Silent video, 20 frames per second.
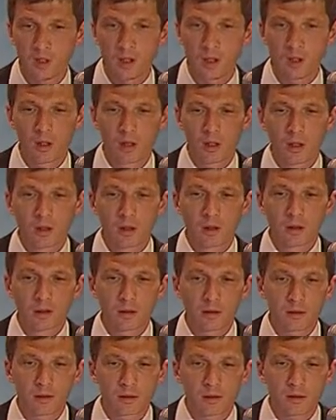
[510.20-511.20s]
indicators
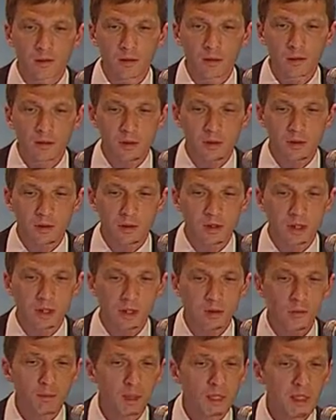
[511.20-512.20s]
of
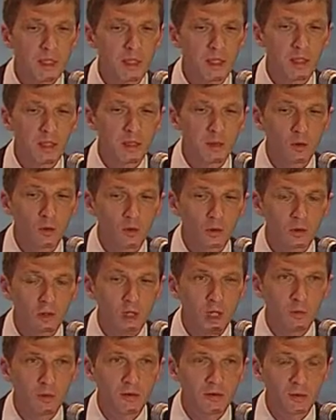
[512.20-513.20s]
interpretation.
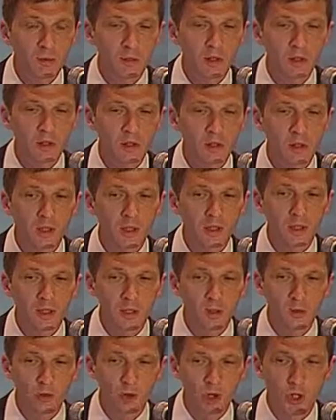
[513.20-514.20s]
In the
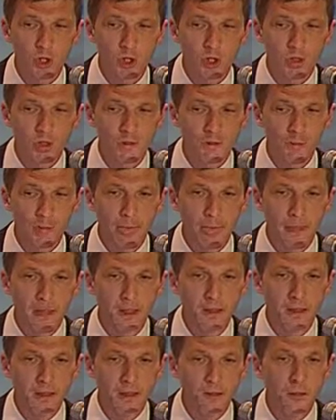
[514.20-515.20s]
past few years, we've
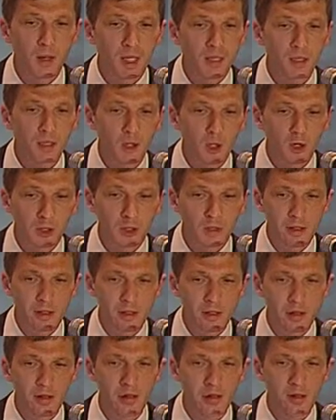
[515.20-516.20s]
done
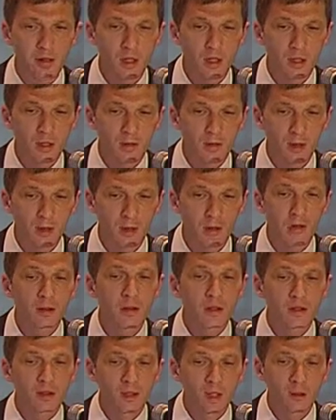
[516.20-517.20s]
the following
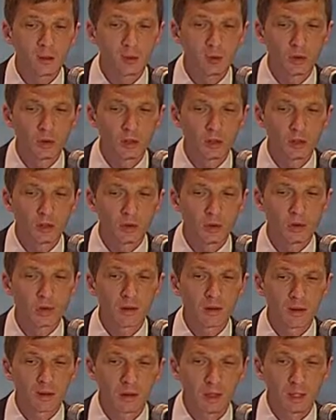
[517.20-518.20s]

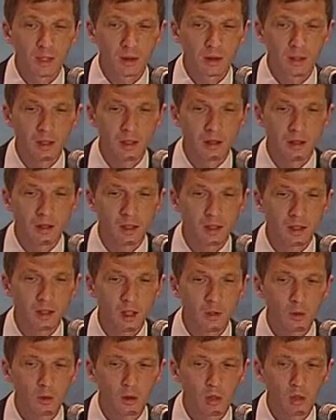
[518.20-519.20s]
practical things,
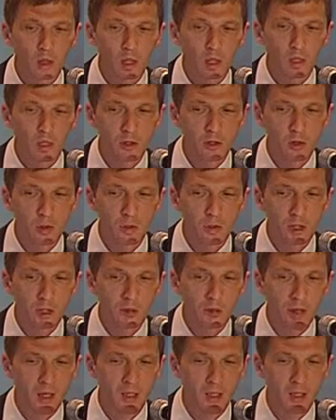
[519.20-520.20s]
like we developed this
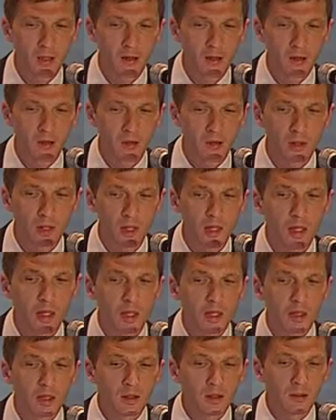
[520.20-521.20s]
technology from imagery to
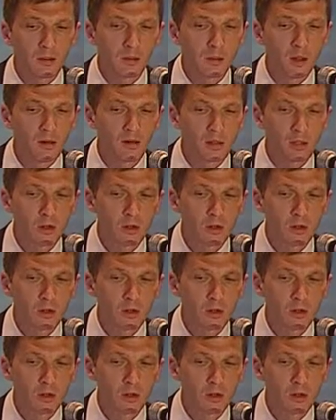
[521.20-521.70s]
project.